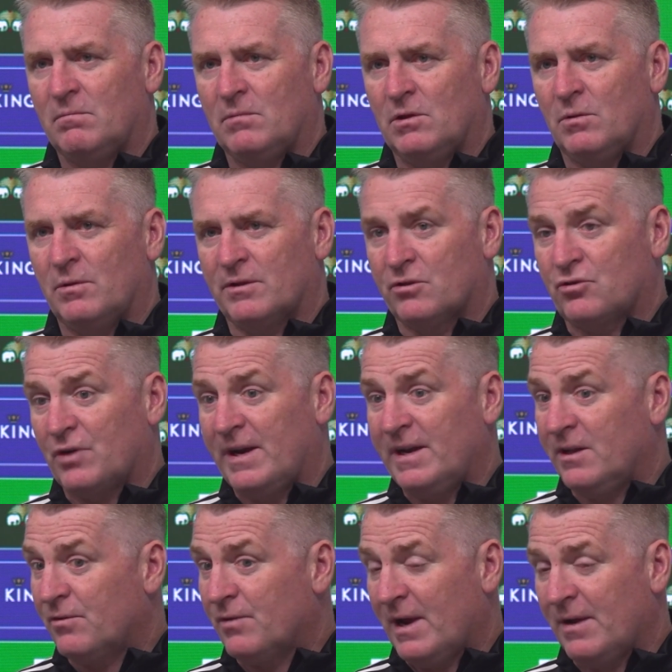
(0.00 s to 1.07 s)
you know, on the
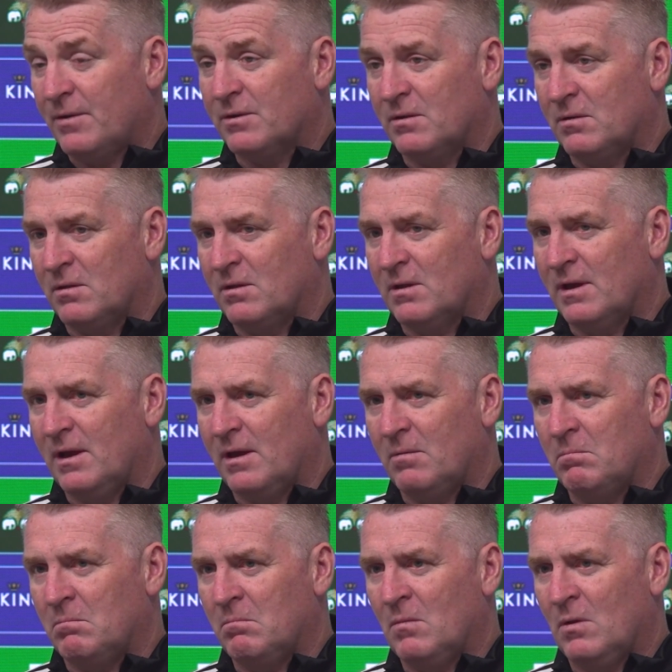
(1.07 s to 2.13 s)
training ground,
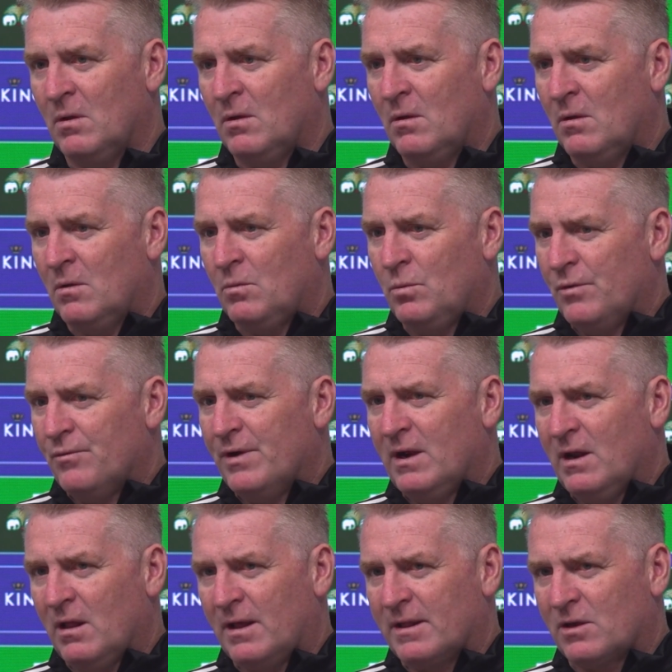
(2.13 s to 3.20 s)
and we
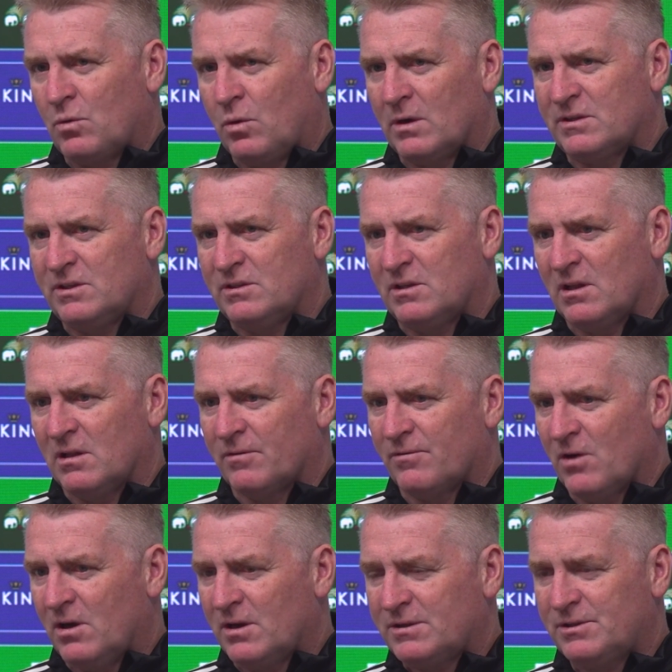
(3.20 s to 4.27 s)
really like the qualities that they've
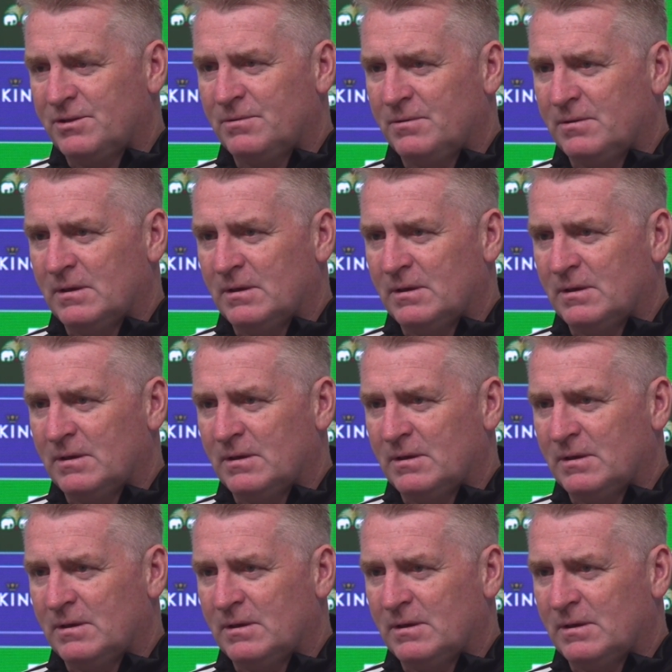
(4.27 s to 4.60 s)
got.